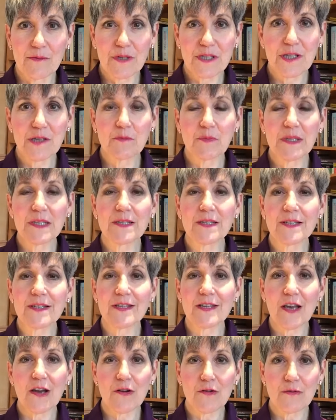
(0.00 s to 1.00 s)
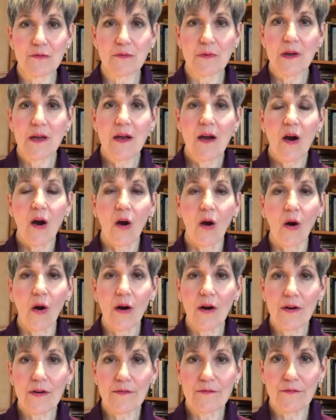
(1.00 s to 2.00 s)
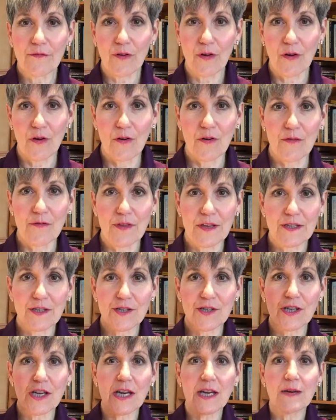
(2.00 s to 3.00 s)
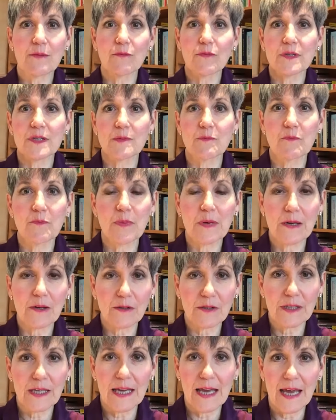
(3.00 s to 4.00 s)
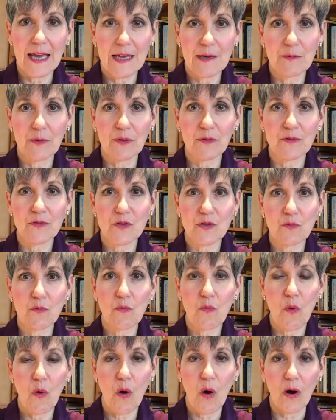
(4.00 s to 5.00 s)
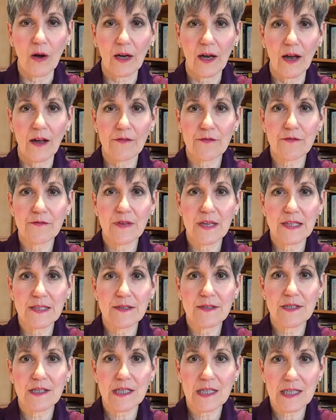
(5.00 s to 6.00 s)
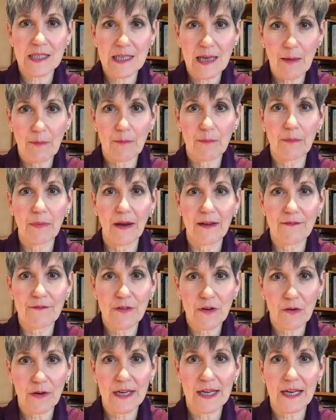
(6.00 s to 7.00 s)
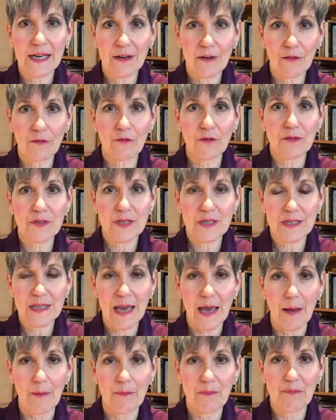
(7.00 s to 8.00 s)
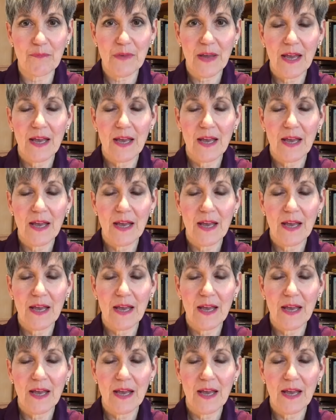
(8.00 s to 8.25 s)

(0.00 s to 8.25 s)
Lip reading: which had been so hard for her that she was barely able to walk other than step by very careful step,